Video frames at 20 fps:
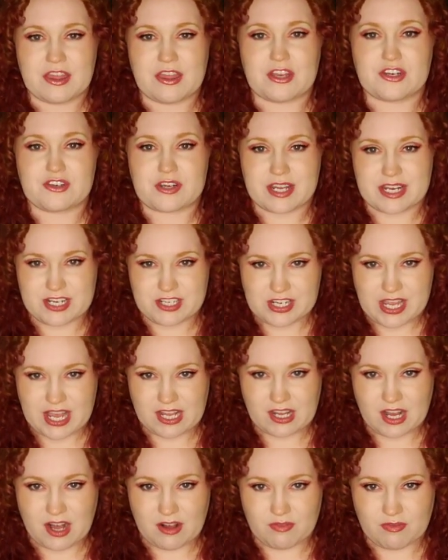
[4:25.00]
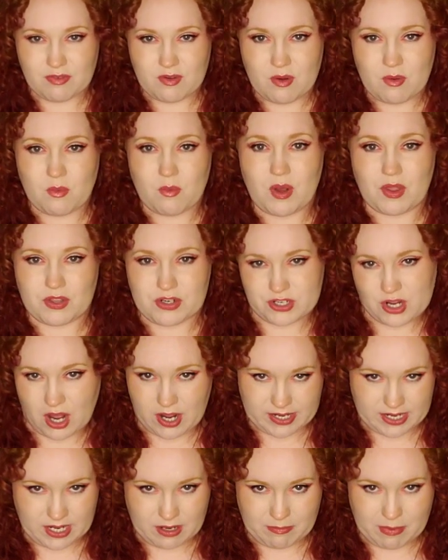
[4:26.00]
They're trying to jack off while they're
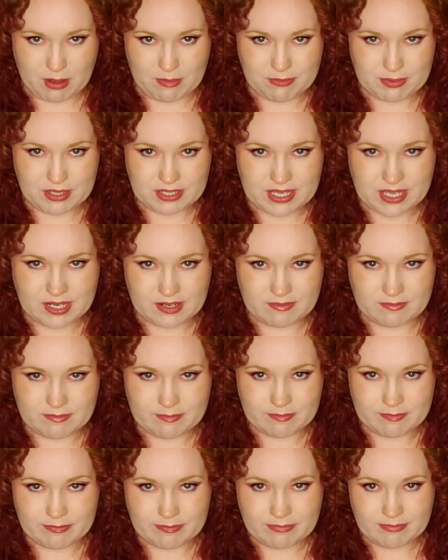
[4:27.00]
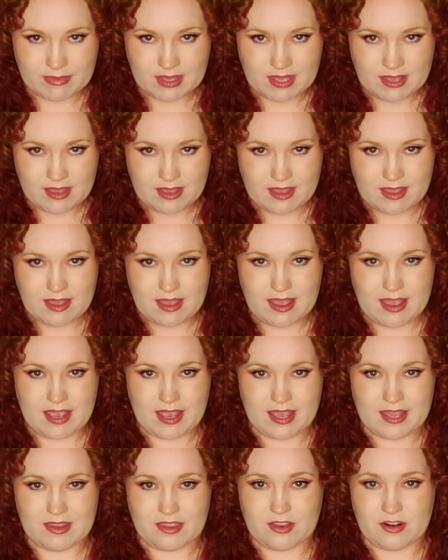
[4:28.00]
talking about booking.
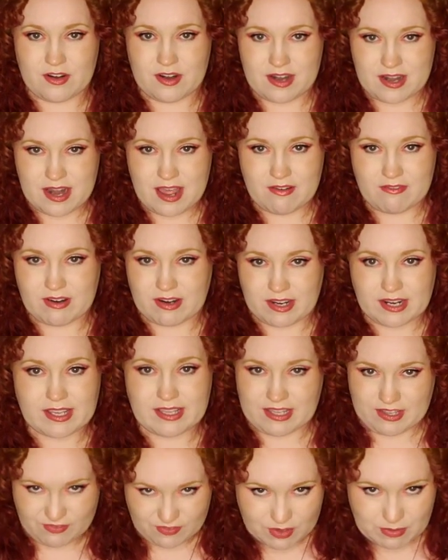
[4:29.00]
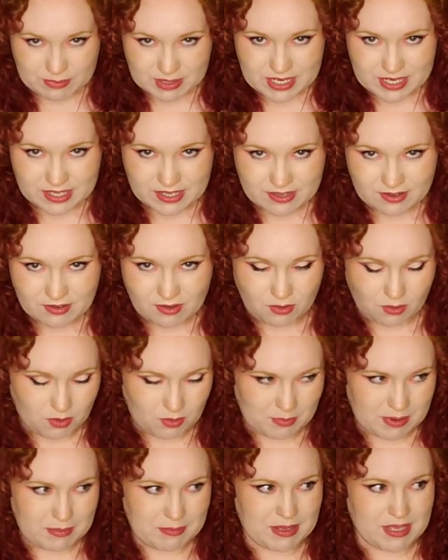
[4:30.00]
And they're never going to give you money. Or
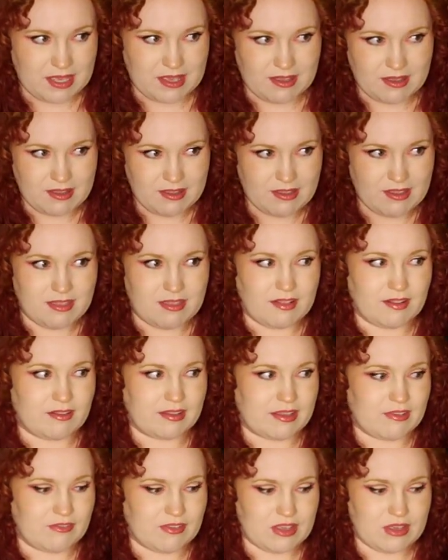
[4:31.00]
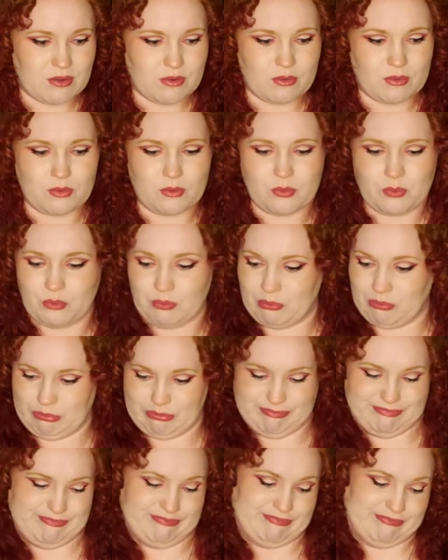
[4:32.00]
maybe they'll give you
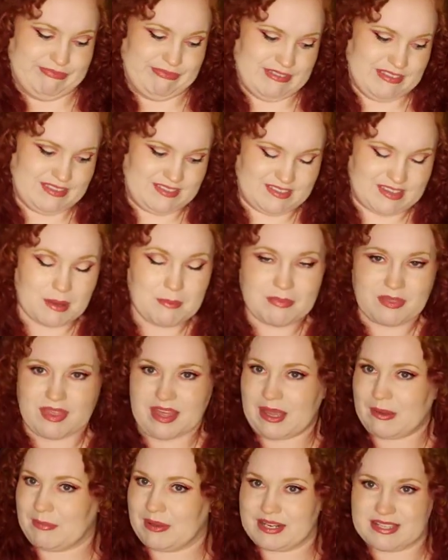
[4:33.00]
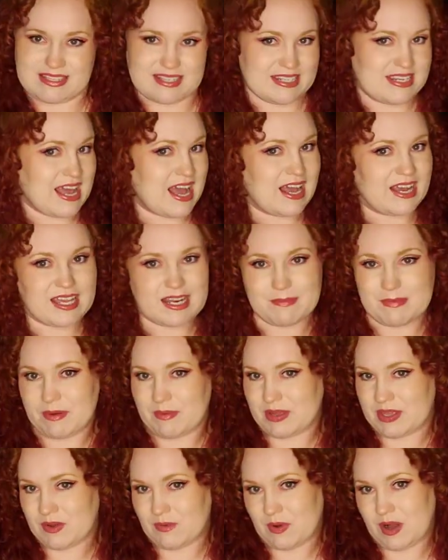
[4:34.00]
something, but it's not going to be
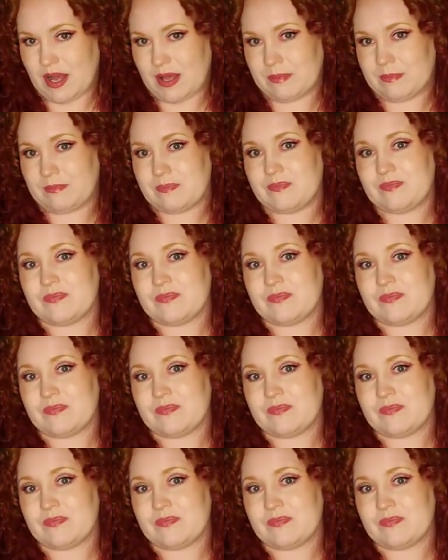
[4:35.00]
what you want.